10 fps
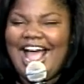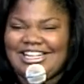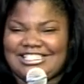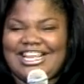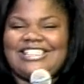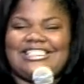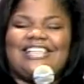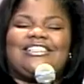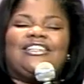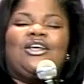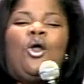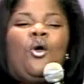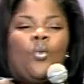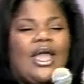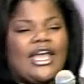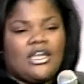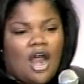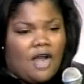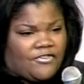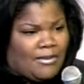And see, sisters, we can
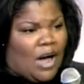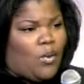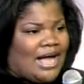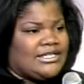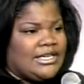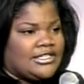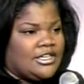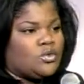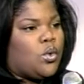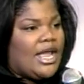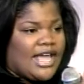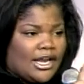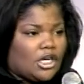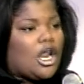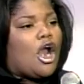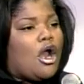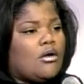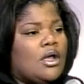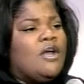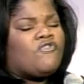learn from our white sisters. We can
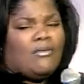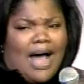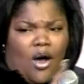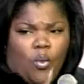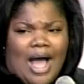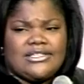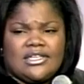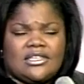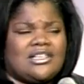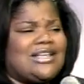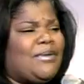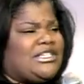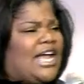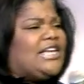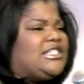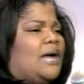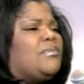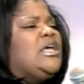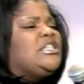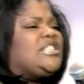learn from our white sisters. Because I'm going to tell you something.